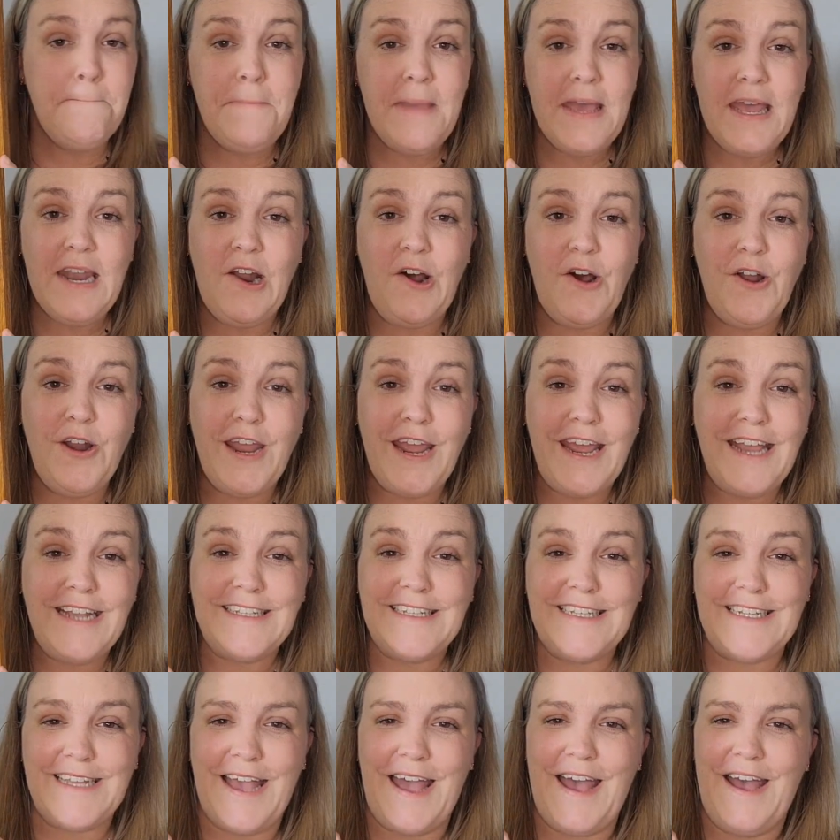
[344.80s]
bid on
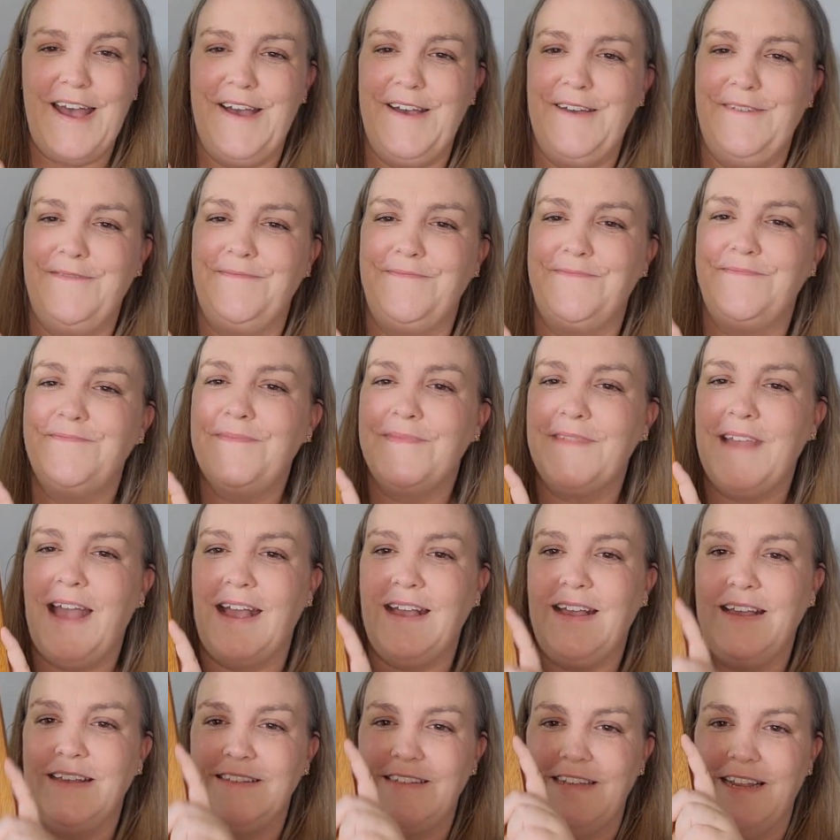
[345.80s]
it. I
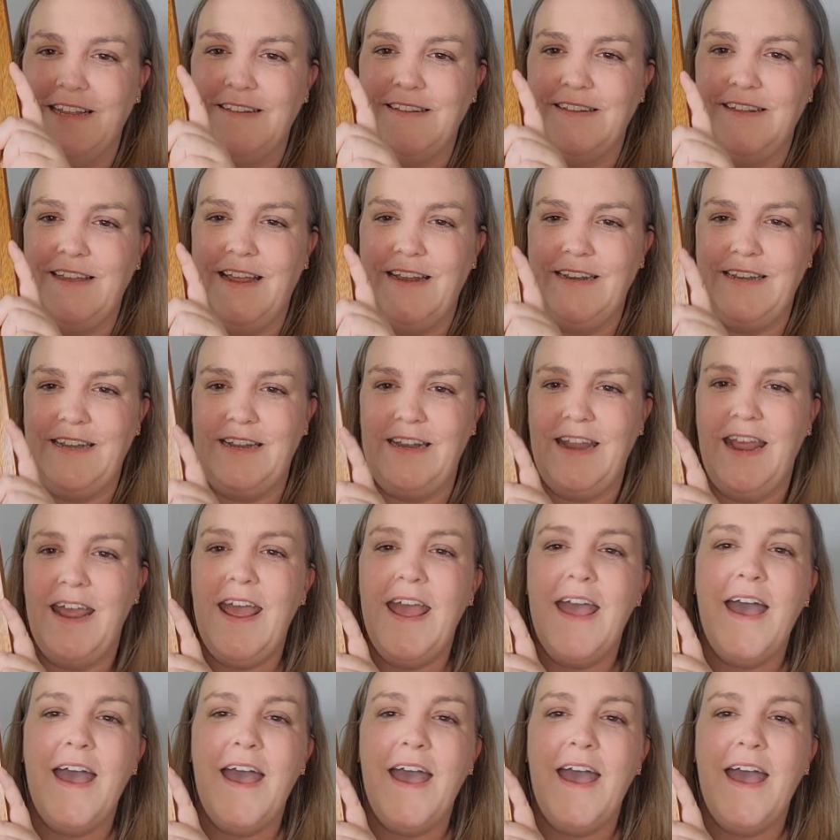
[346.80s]
guess technically I did.